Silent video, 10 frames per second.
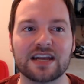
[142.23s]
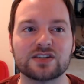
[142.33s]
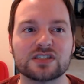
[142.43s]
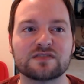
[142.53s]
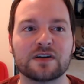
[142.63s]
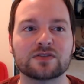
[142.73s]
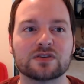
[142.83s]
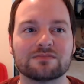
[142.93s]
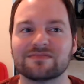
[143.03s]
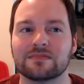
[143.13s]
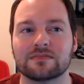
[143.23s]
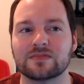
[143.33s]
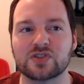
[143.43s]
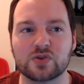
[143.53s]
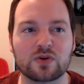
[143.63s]
it just felt
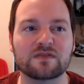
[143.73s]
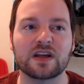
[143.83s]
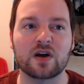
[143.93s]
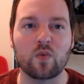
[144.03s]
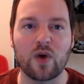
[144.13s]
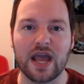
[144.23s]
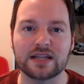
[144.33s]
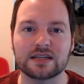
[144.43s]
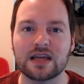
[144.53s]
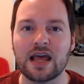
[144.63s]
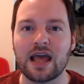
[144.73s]
sort of like a weight,